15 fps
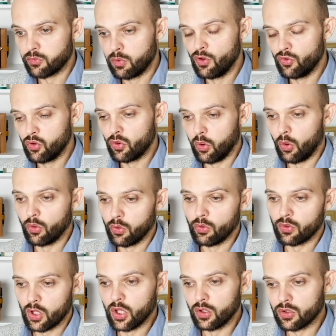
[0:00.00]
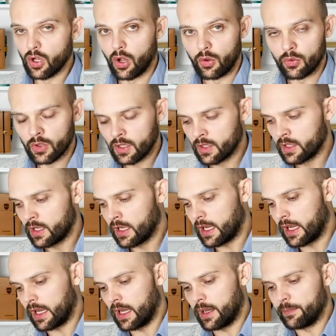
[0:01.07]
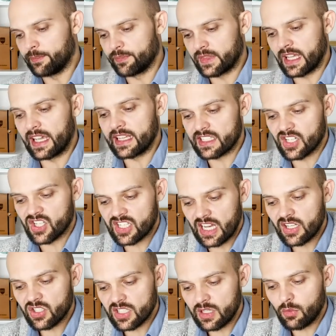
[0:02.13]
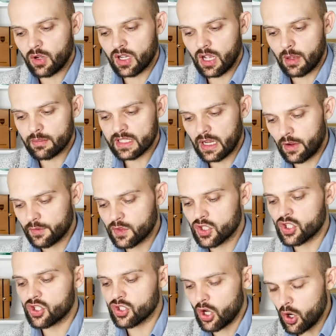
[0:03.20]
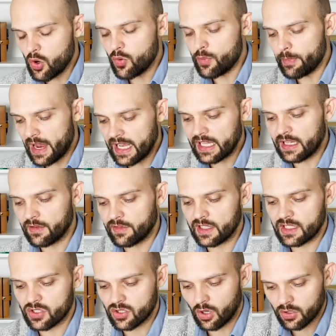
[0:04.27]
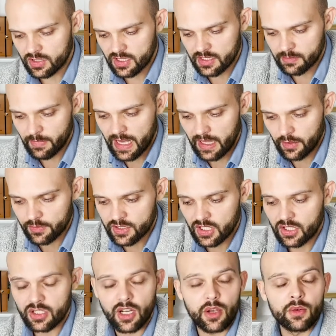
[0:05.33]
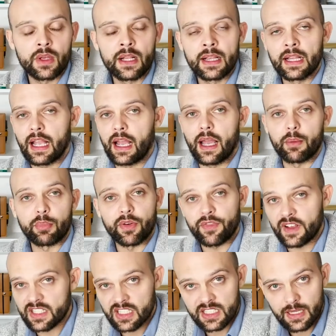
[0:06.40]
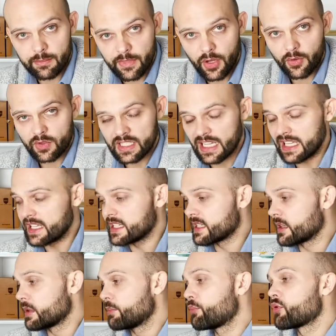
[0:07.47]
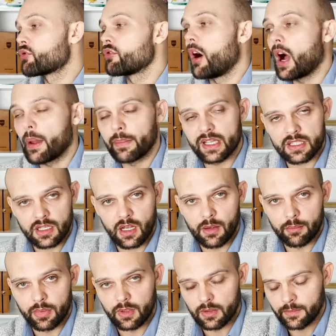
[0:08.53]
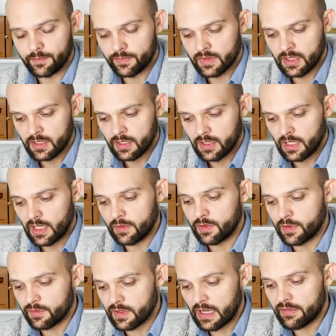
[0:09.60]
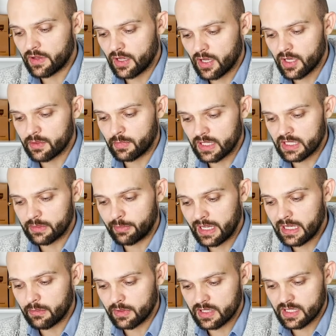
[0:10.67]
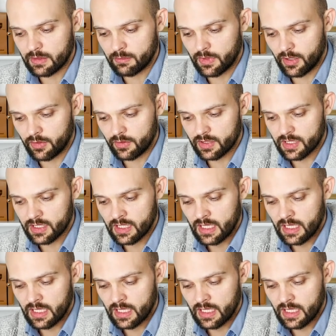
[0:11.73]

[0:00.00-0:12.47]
we should all do keto. Is essentially what comes out of so many of these doctors' mouths. You know, Professor Tim Noakes, he's prime example. If you've never heard my debate with Tim Noakes,